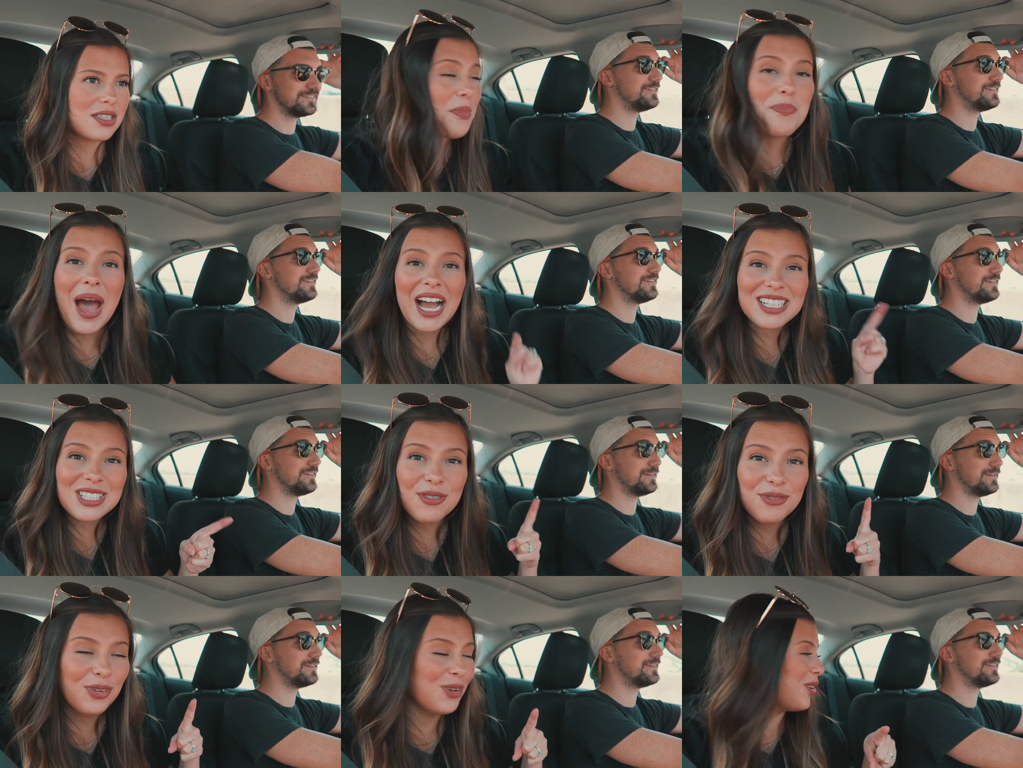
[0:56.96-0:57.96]
Speaker 1: We packed
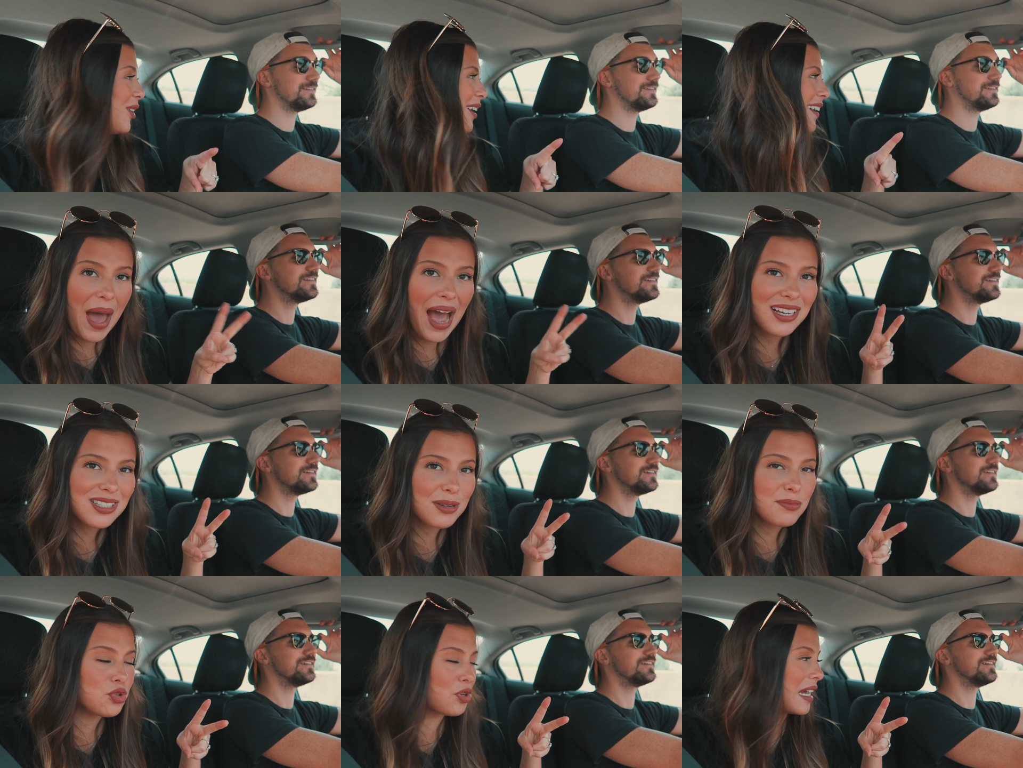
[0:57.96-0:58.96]
some food, packed
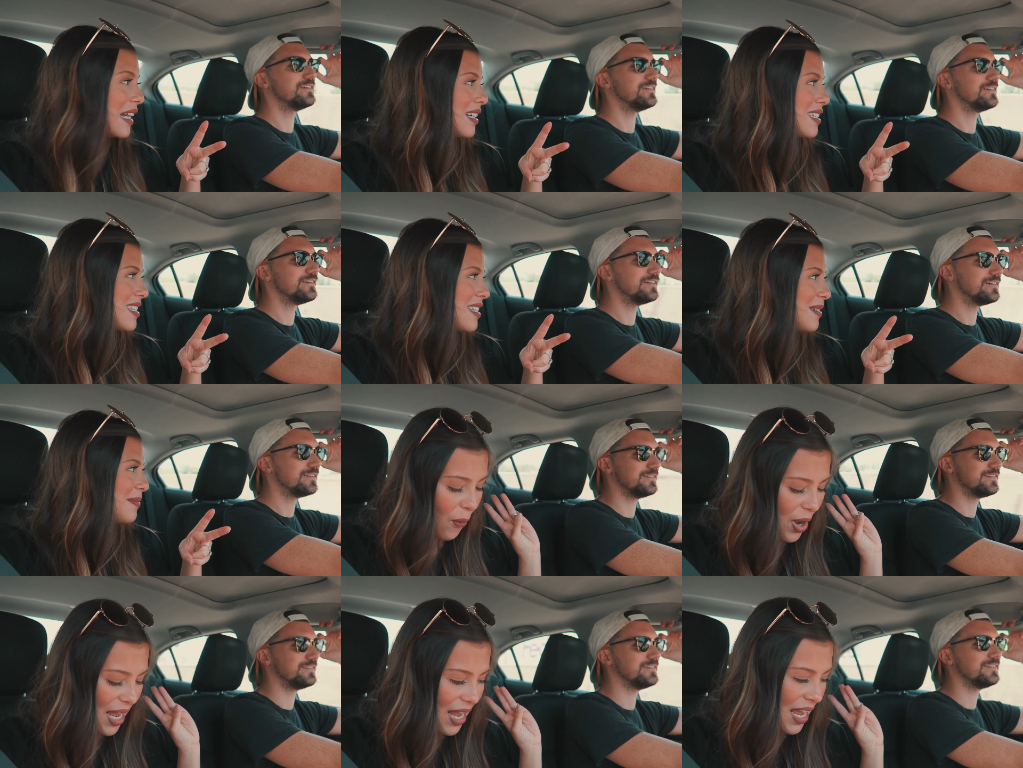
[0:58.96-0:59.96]
some drinks.
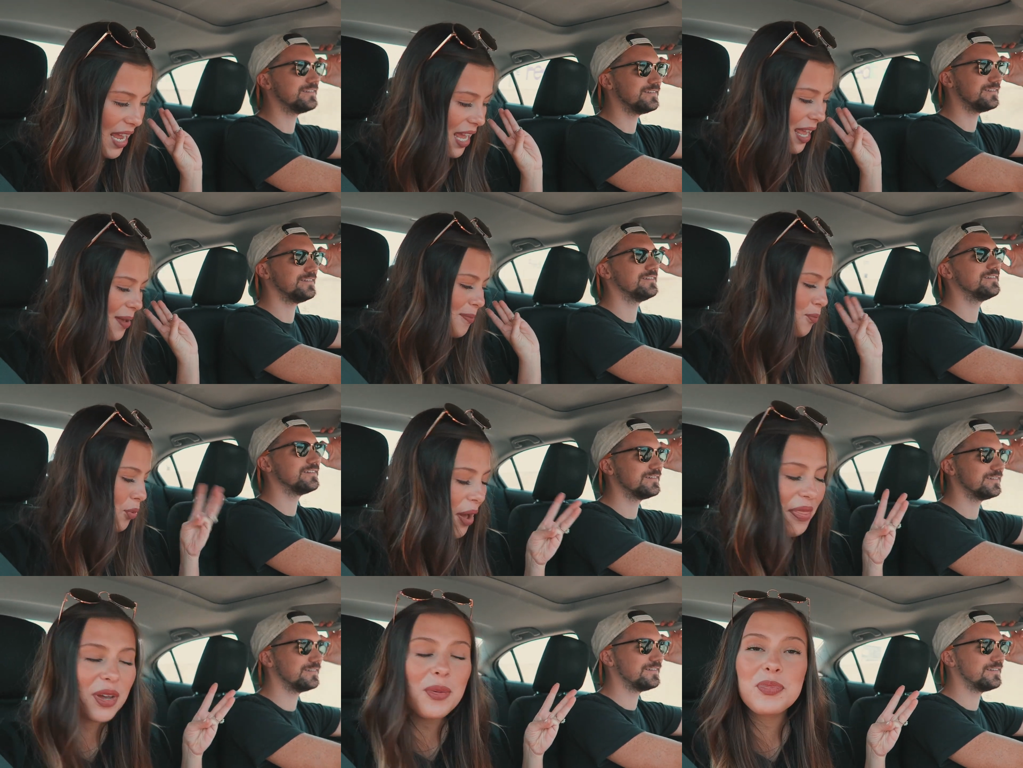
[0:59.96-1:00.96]
We
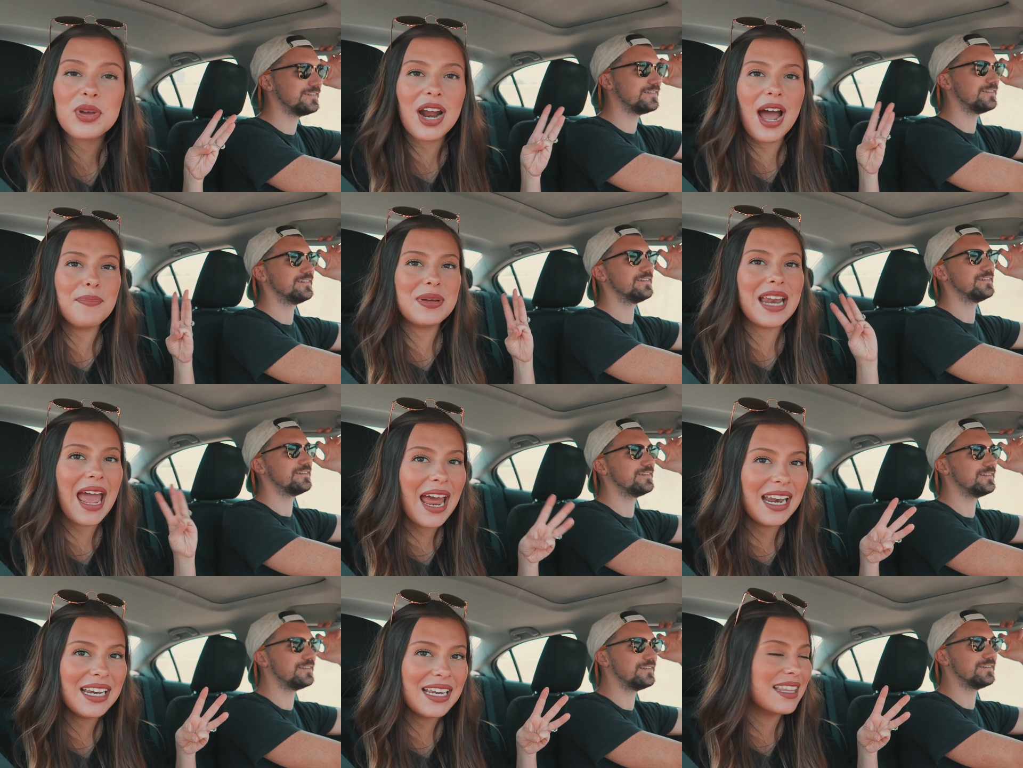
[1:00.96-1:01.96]
brought the computer. I've been
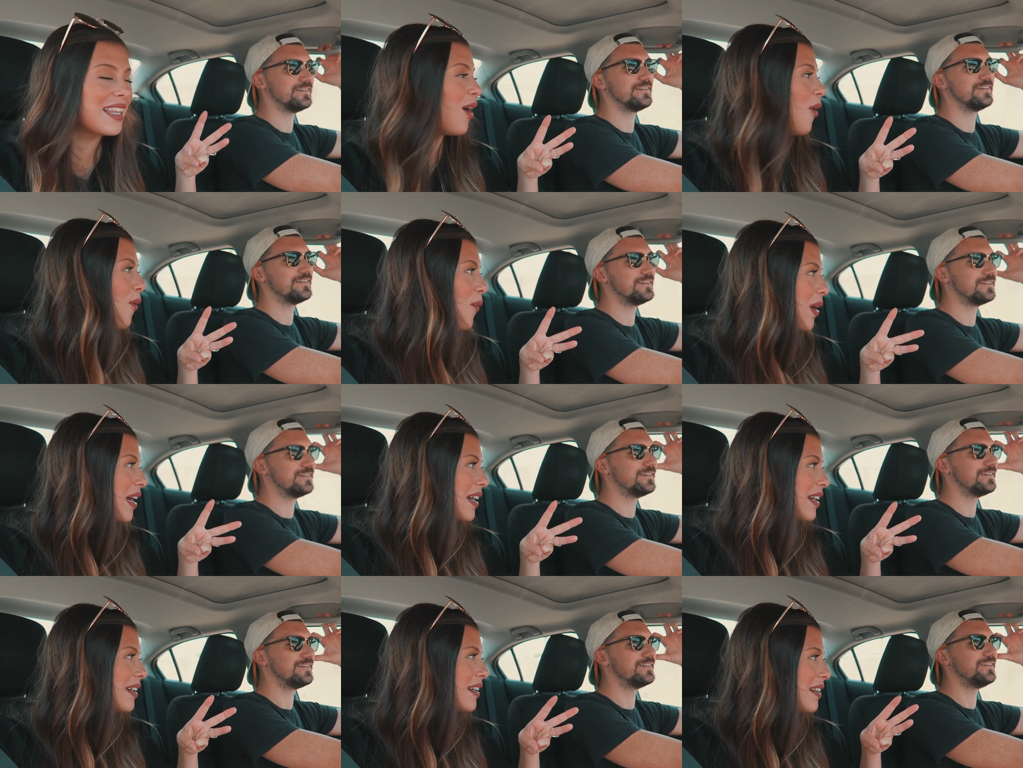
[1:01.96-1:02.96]
editing the whole
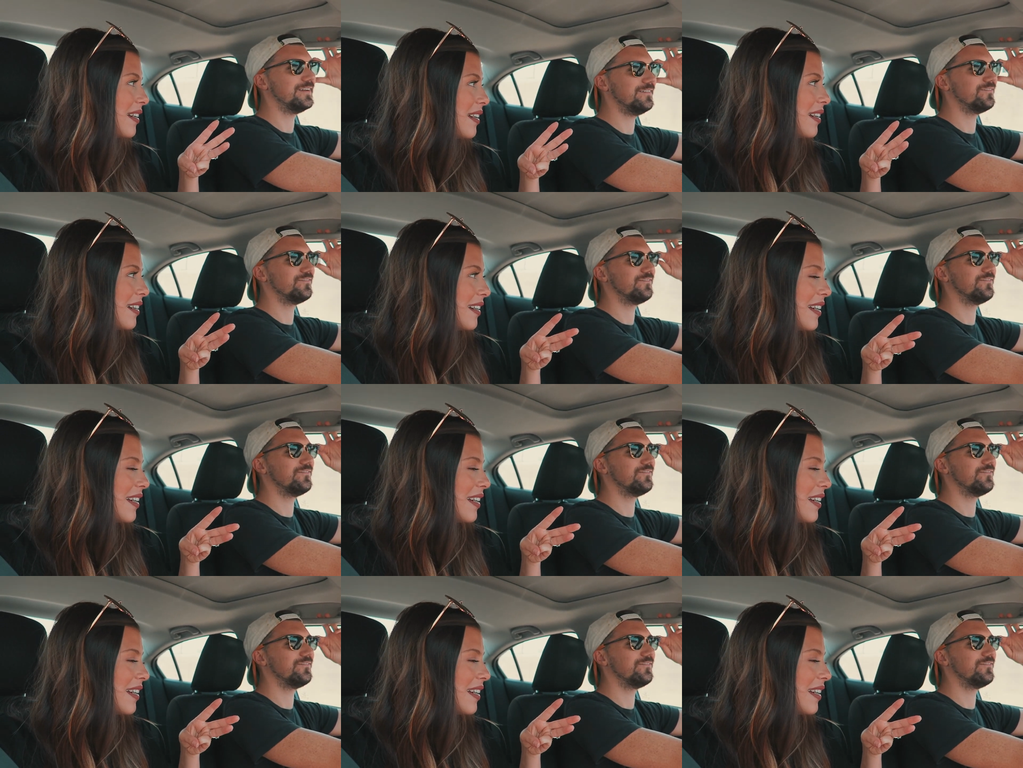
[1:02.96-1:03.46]
way. Yep.